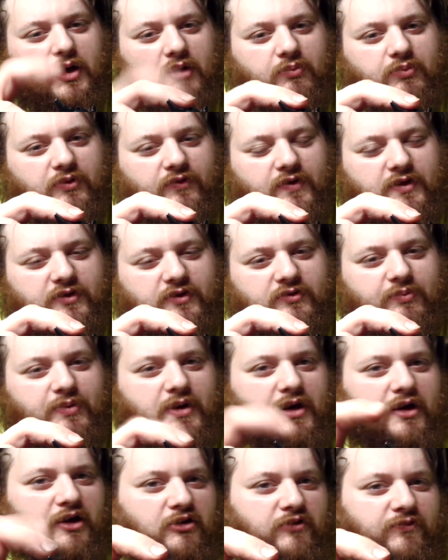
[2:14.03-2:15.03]
prevents the
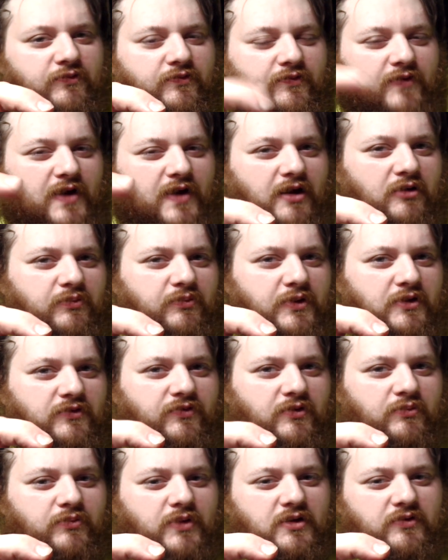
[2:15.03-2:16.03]
firing pin
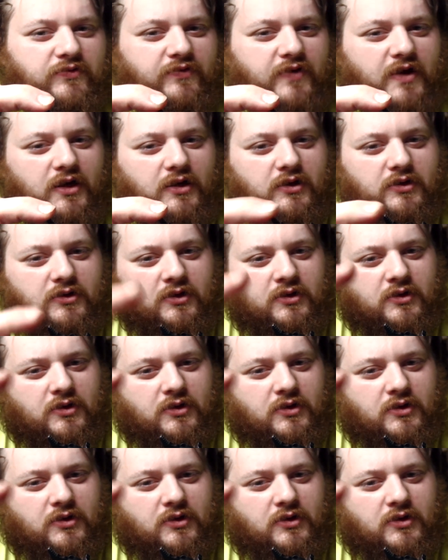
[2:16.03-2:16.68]
from being fired.